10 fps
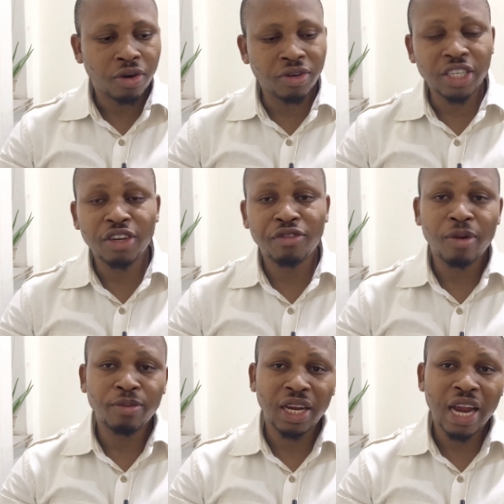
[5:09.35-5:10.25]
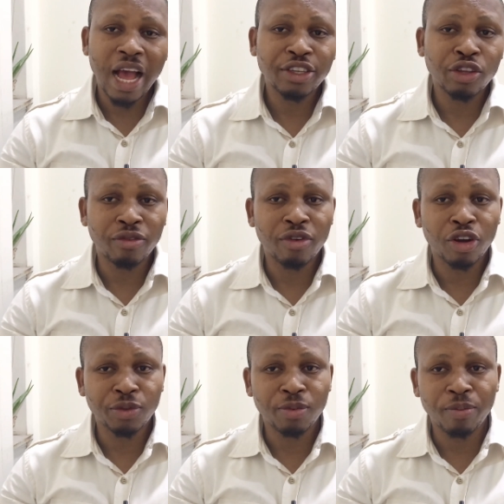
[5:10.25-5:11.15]
ranging from the likes of
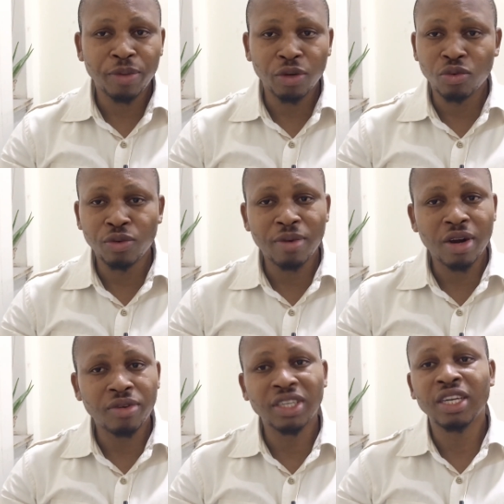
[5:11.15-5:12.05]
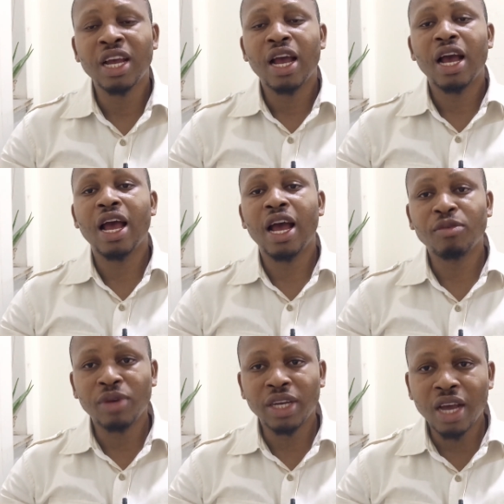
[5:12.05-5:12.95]
Hush Puppy, Woodbury,
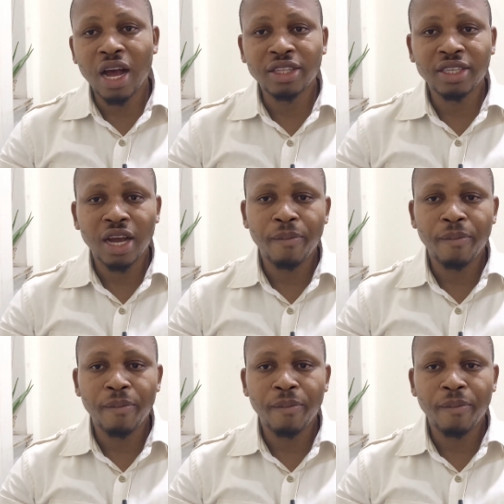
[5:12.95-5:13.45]
and we got